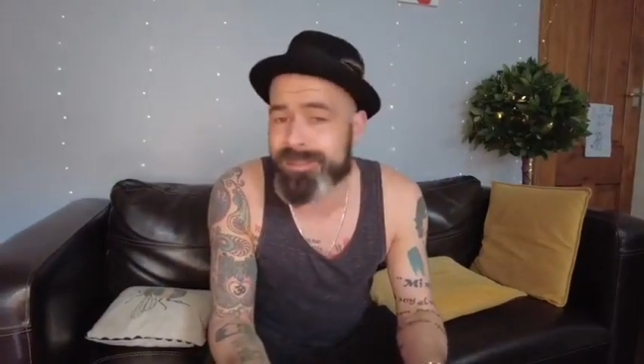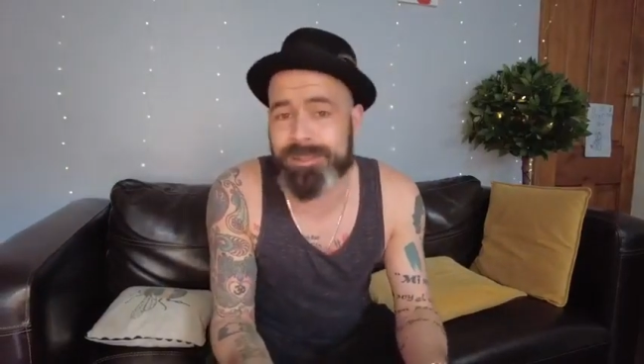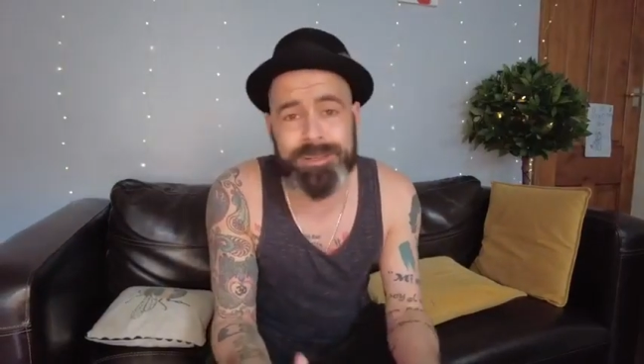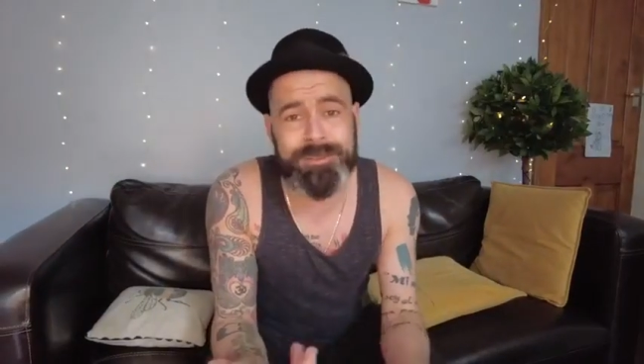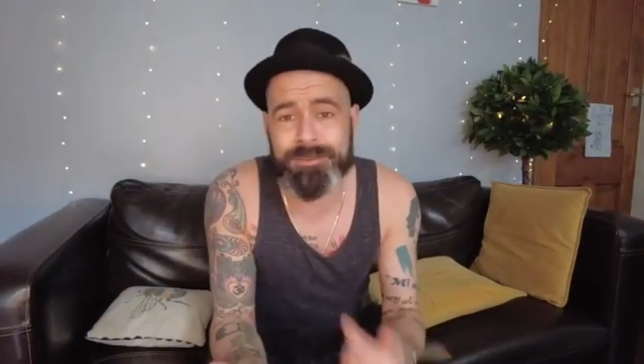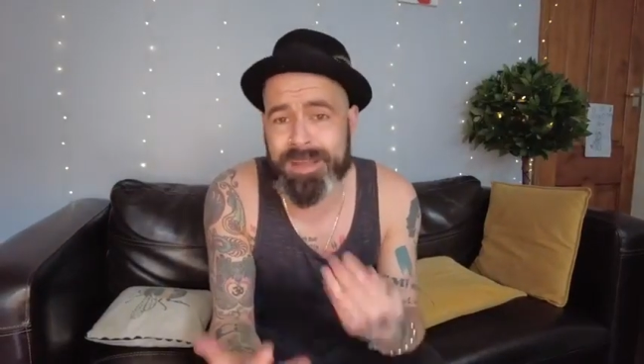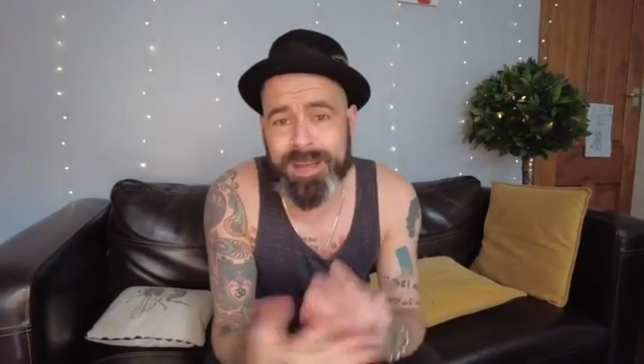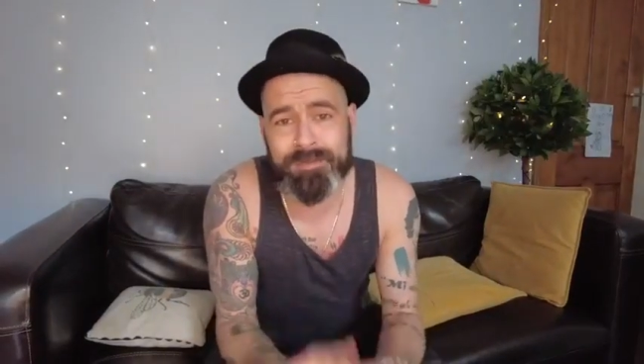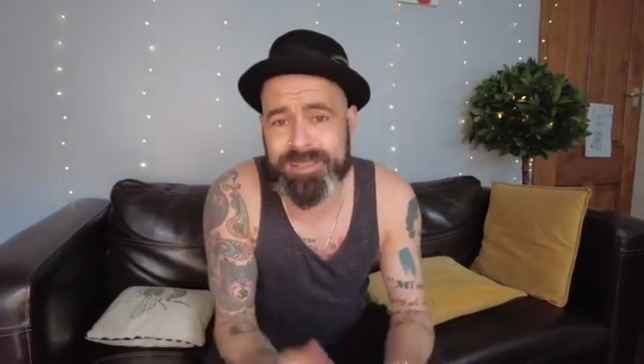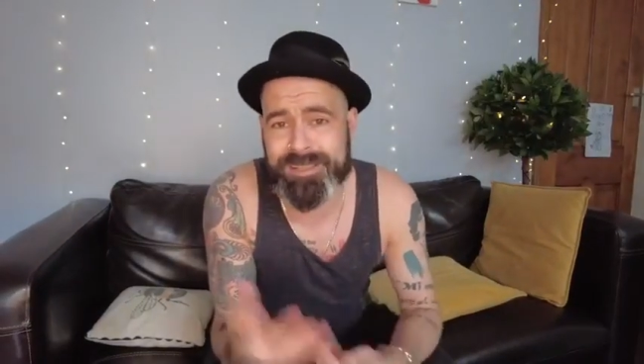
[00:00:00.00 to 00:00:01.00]
Don't do that
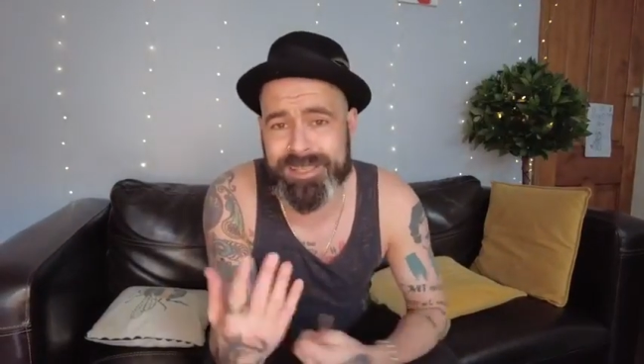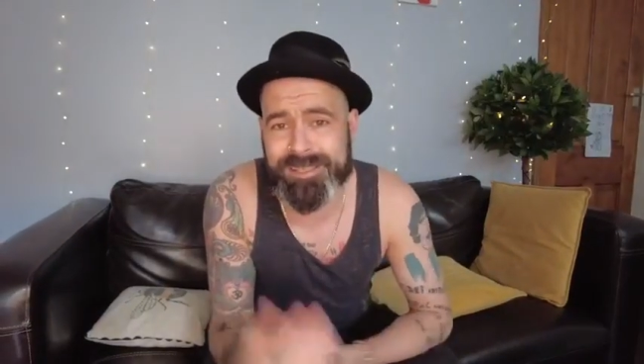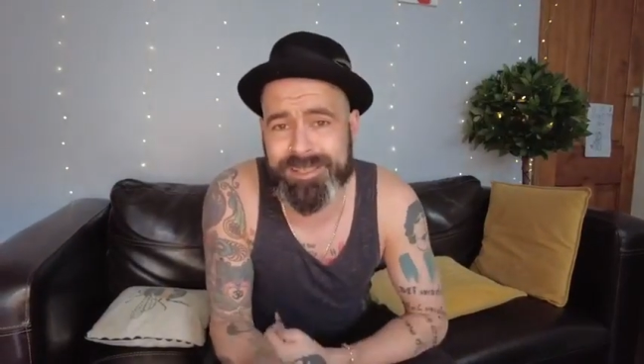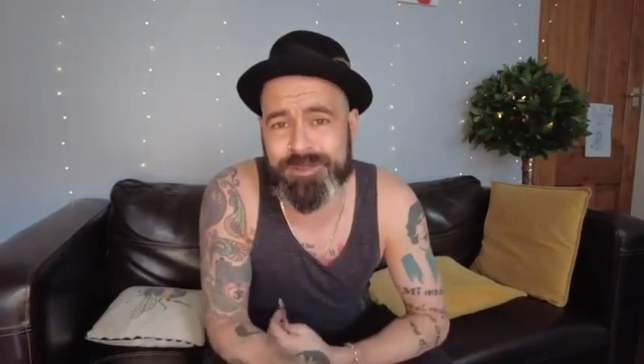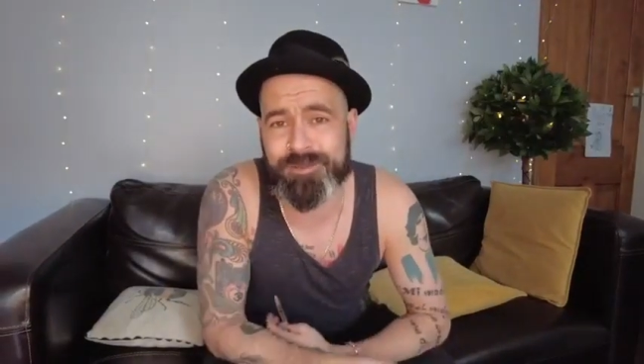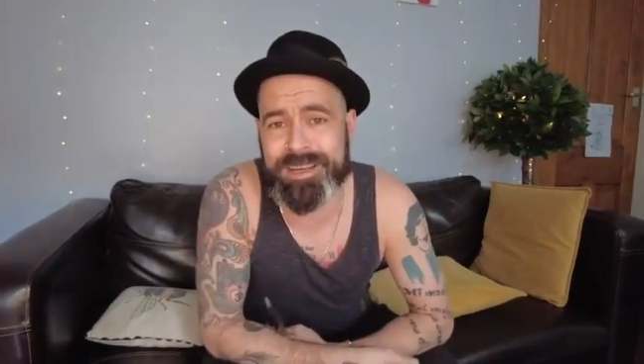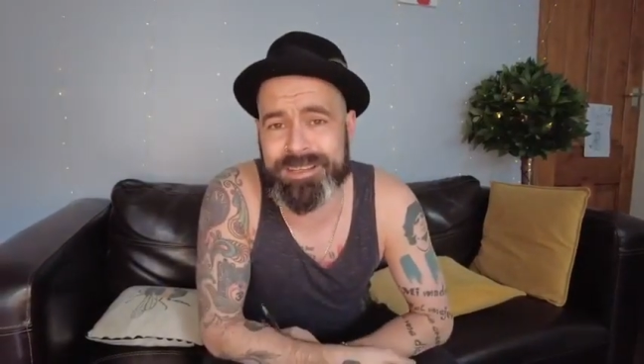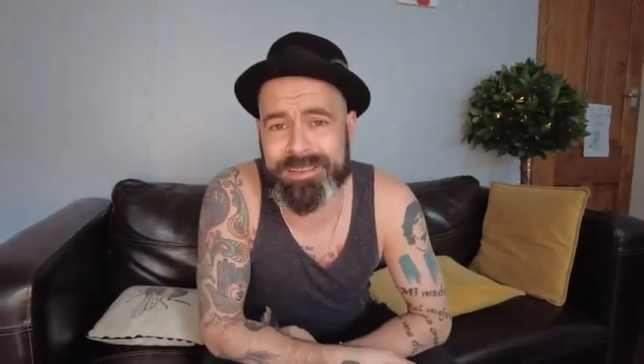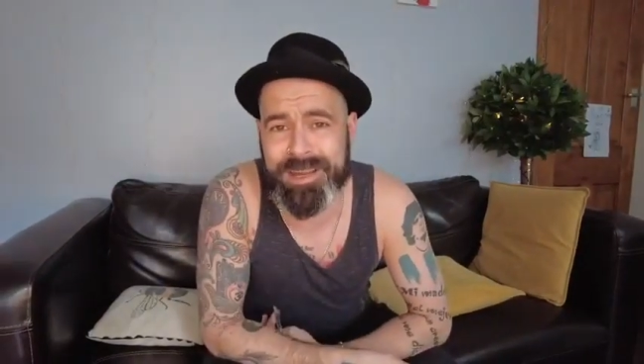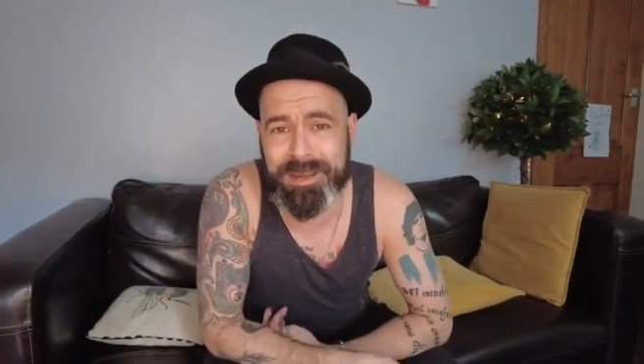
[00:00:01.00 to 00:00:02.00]
after 6
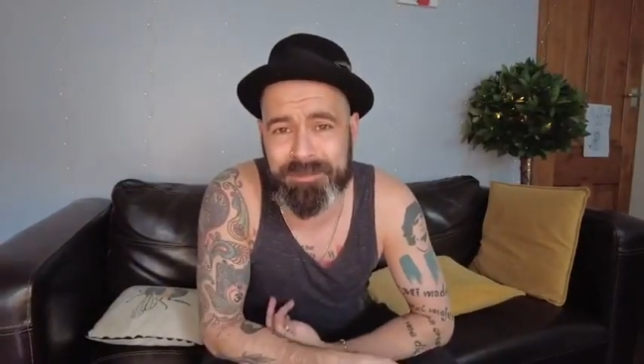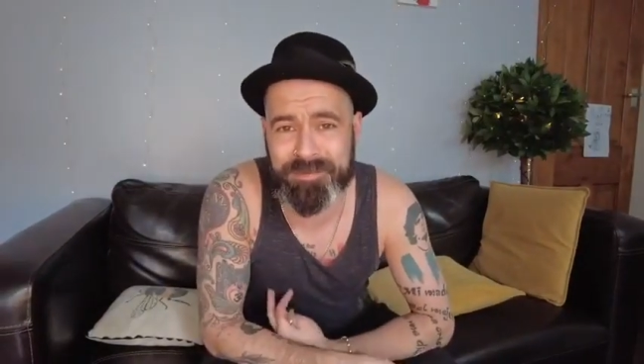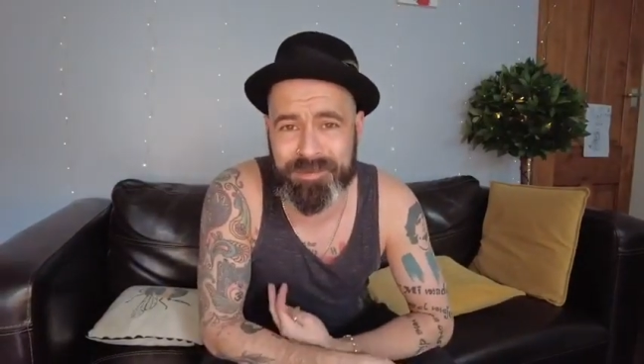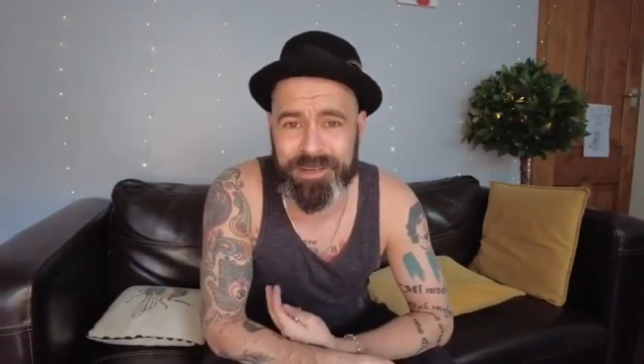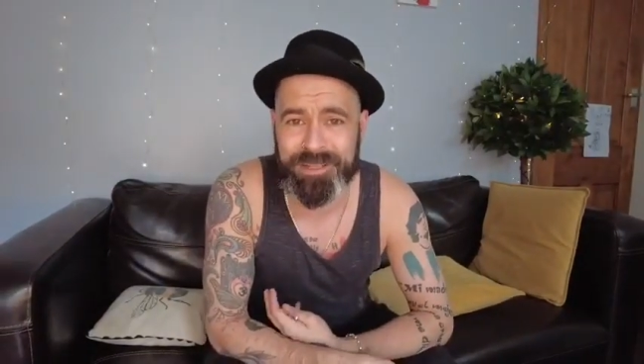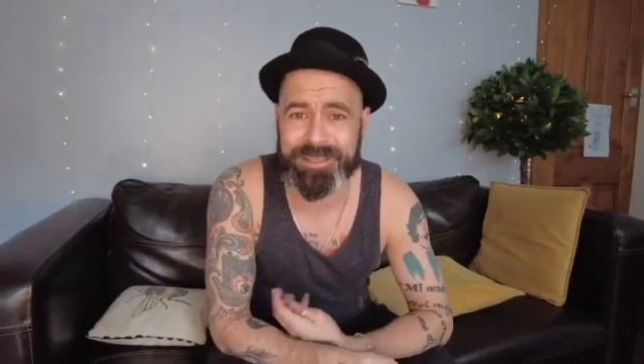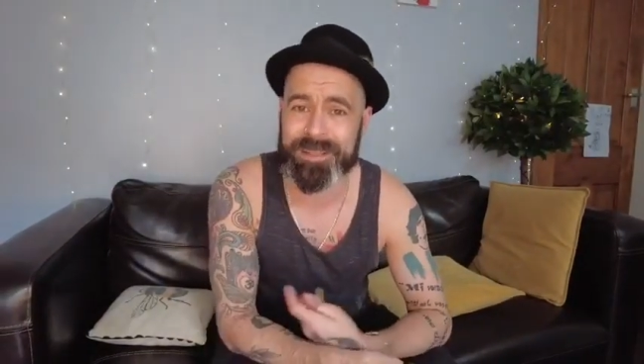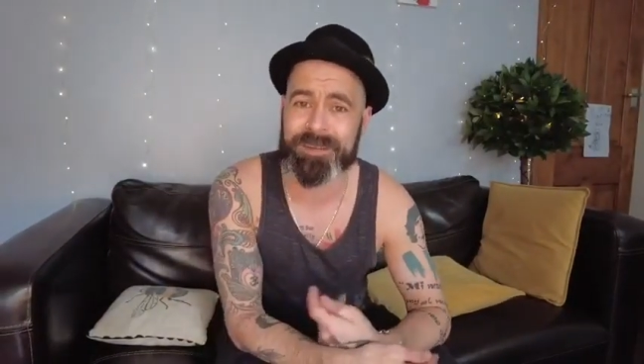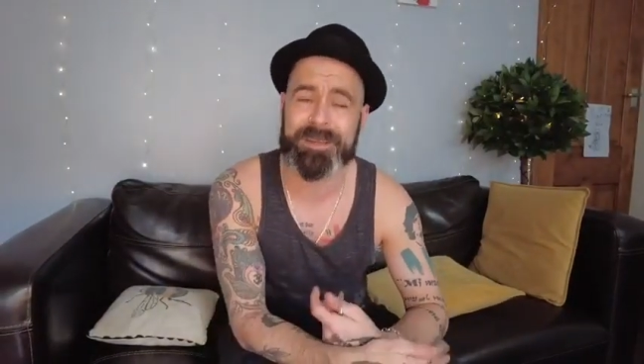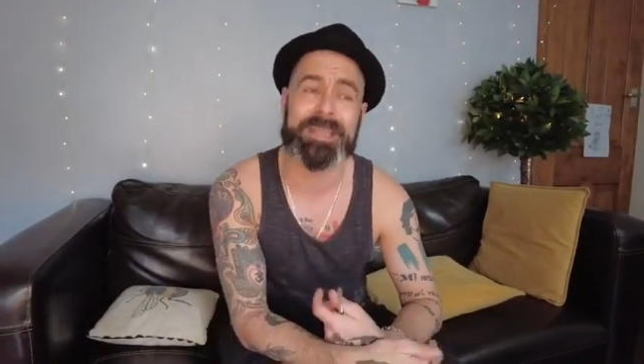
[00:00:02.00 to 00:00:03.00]
Estrella the night before, you
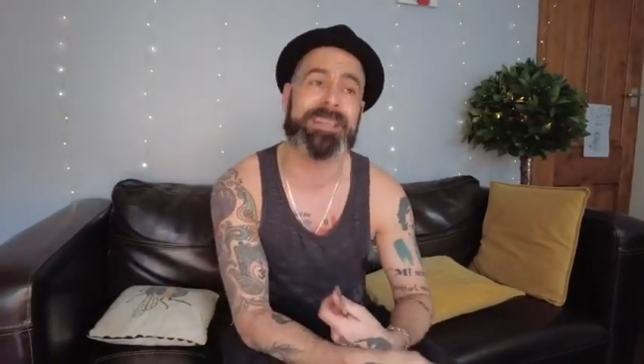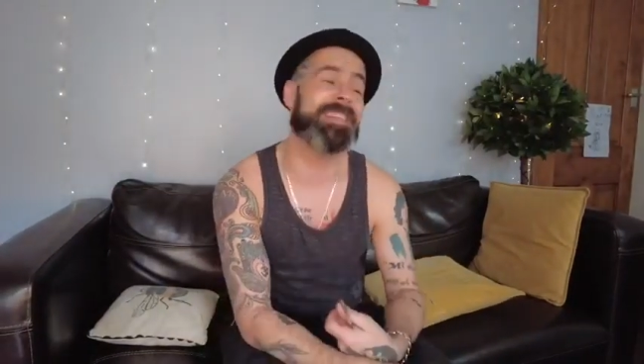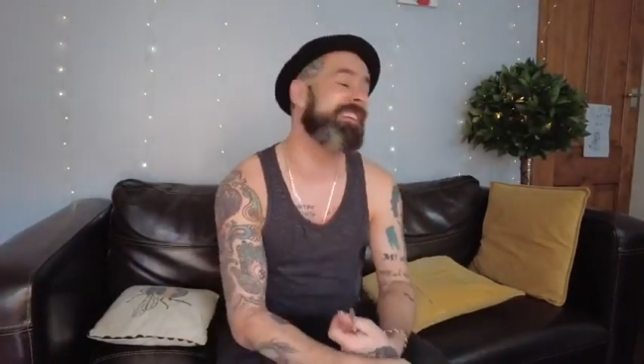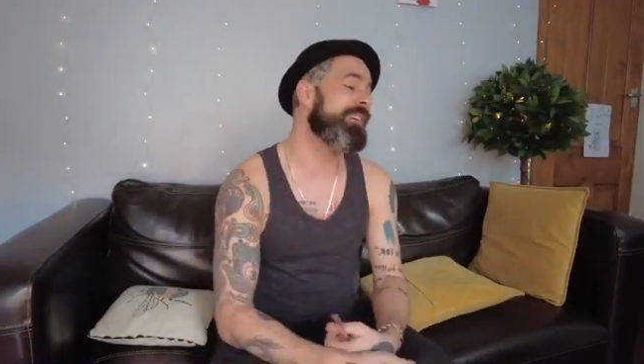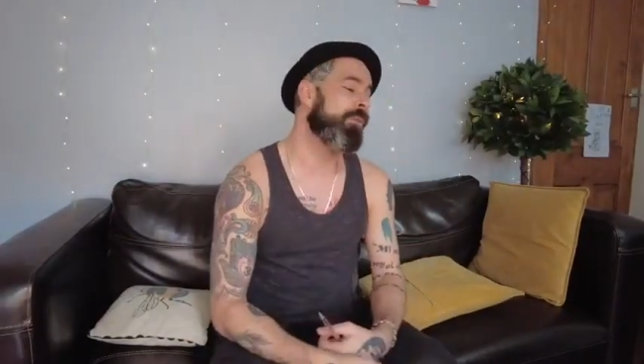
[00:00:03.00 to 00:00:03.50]
know what I mean?